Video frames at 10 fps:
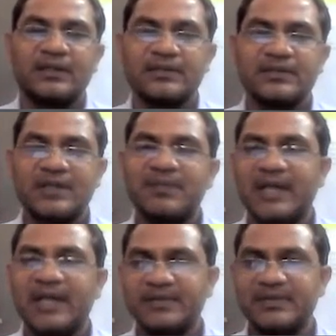
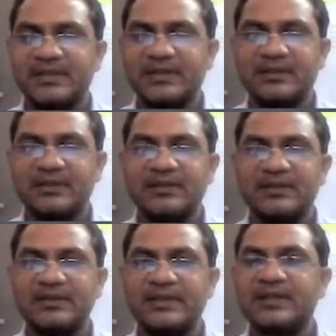sometimes
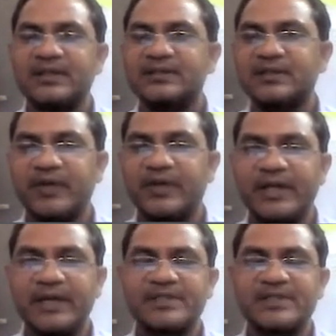there are some
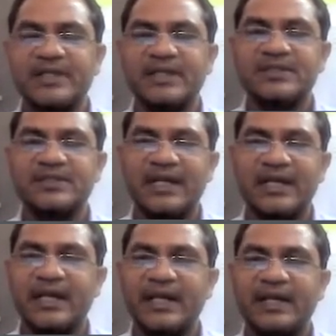printing mistakes, z
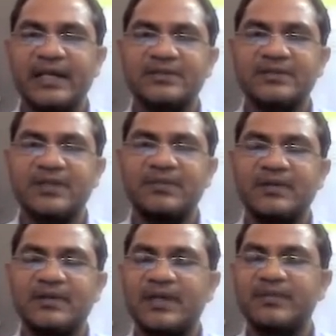written,
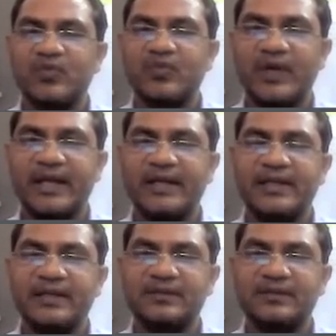sometimes y written.